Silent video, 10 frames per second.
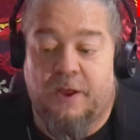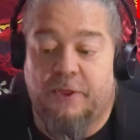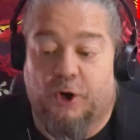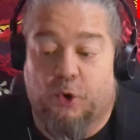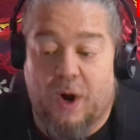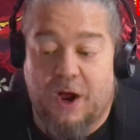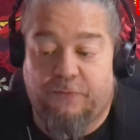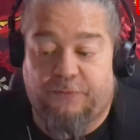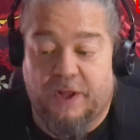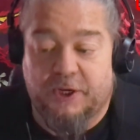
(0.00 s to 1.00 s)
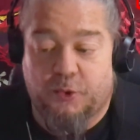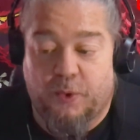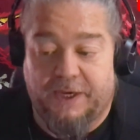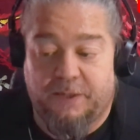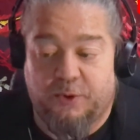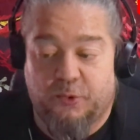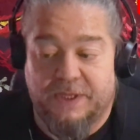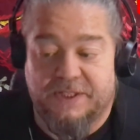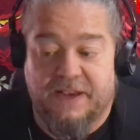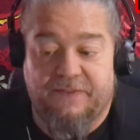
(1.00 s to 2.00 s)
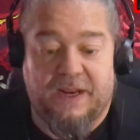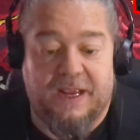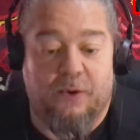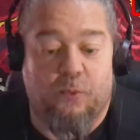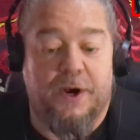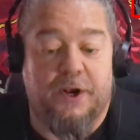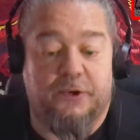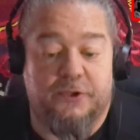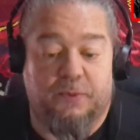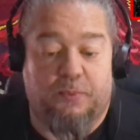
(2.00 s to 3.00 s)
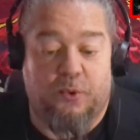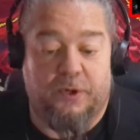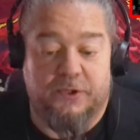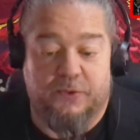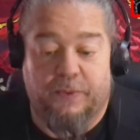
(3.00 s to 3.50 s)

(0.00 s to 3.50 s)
The crowd fluctuated between 70 and 100 supporters,